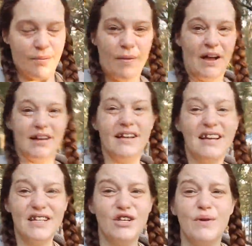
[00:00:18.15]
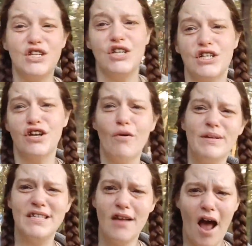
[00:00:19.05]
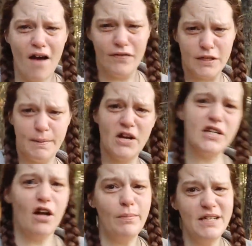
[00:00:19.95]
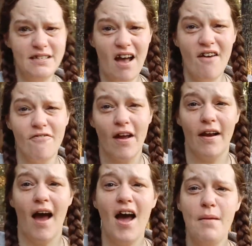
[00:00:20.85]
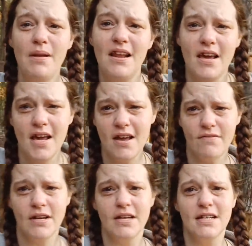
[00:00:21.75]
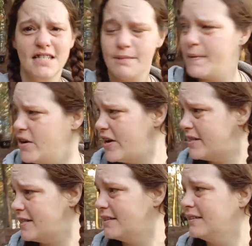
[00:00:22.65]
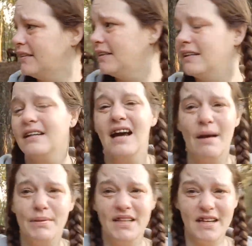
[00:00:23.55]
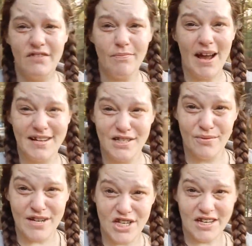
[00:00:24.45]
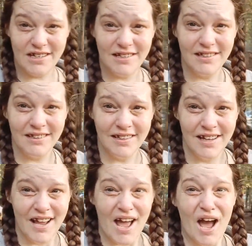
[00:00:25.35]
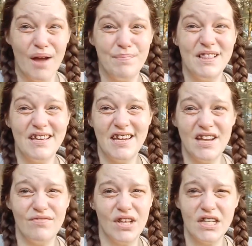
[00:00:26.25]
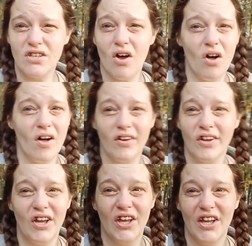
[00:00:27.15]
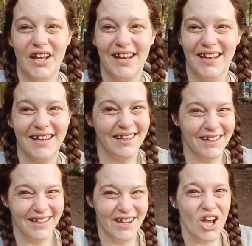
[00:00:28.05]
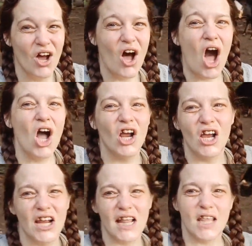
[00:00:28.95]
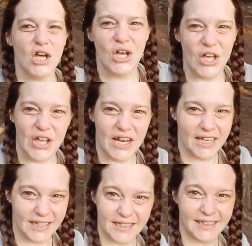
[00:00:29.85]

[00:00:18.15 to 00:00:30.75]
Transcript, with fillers: My intuition told me stuff, spirit told me stuff, and I believe spirit. I believe my intuition. I believe that it's all good. All good in the hood.